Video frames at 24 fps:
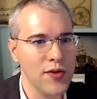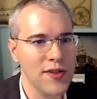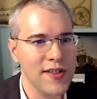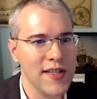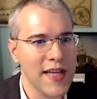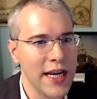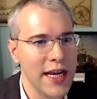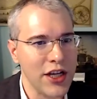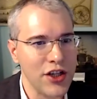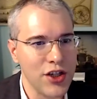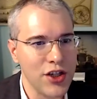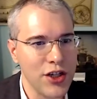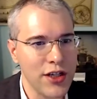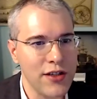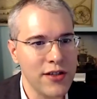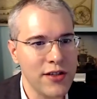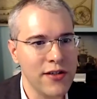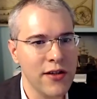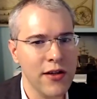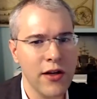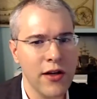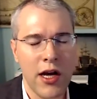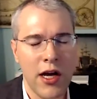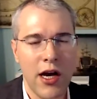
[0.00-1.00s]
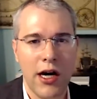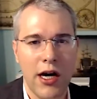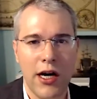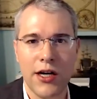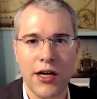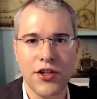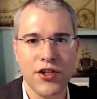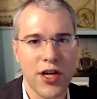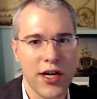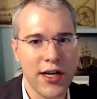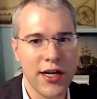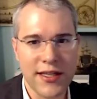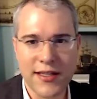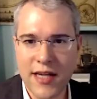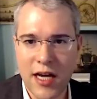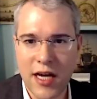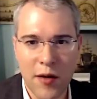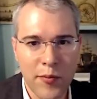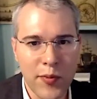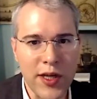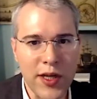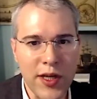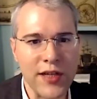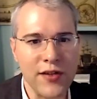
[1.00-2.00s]
sanctions on Chinese
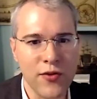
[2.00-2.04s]
companies